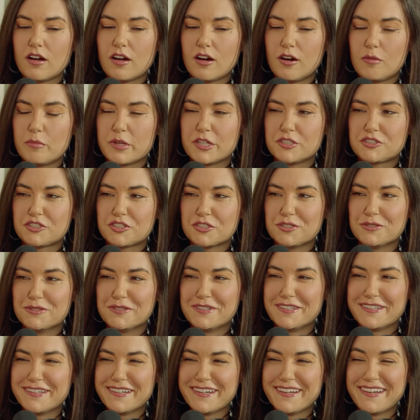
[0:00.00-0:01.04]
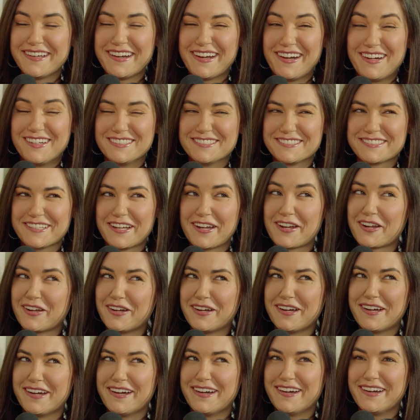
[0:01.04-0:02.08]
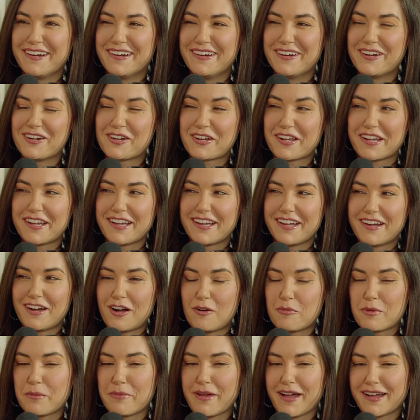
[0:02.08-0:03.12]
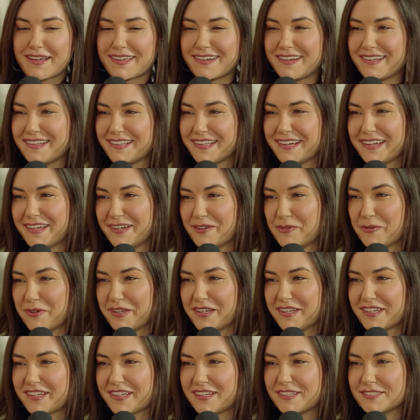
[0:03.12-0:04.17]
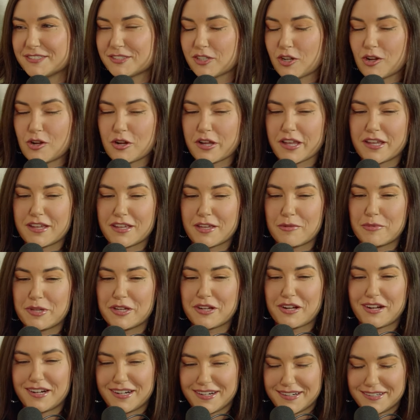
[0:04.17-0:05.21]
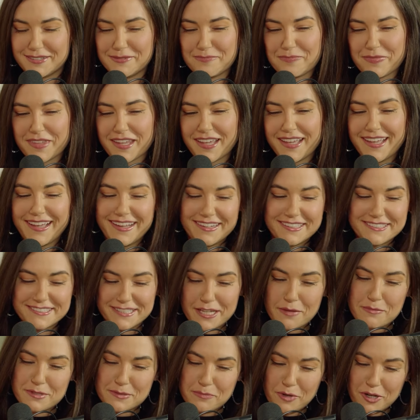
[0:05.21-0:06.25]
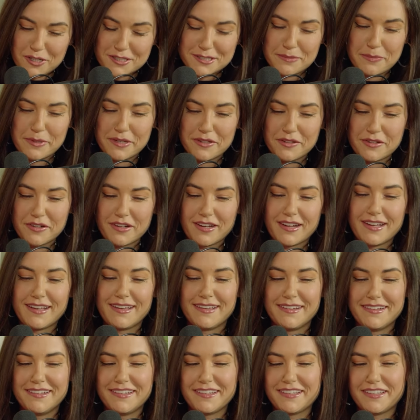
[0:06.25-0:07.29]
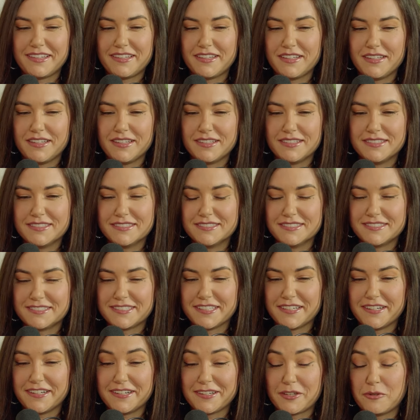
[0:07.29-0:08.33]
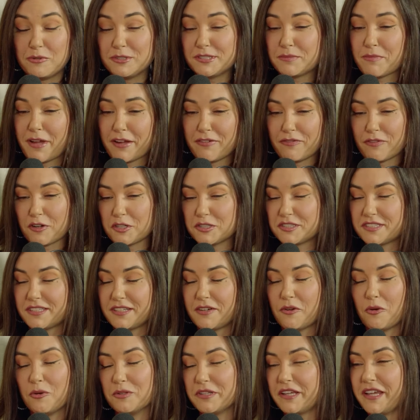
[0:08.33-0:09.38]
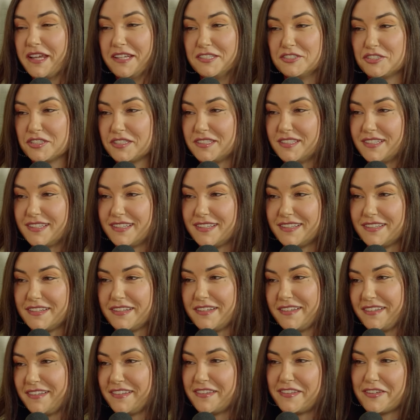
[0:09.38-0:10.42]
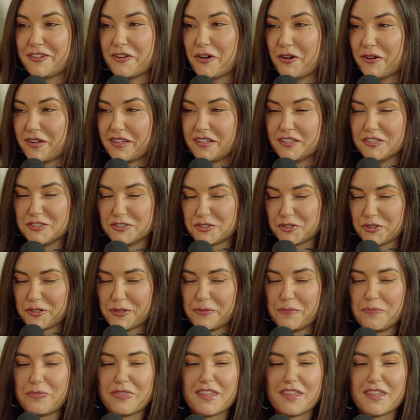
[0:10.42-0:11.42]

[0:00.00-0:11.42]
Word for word: I'll meet you. And I was like, uh, okay, I'll be back in LA in a week. And he was like, okay, give me a call. And his name is Mark Spiegler, and he is uh, he was my first and only agent in the adult mm. industry.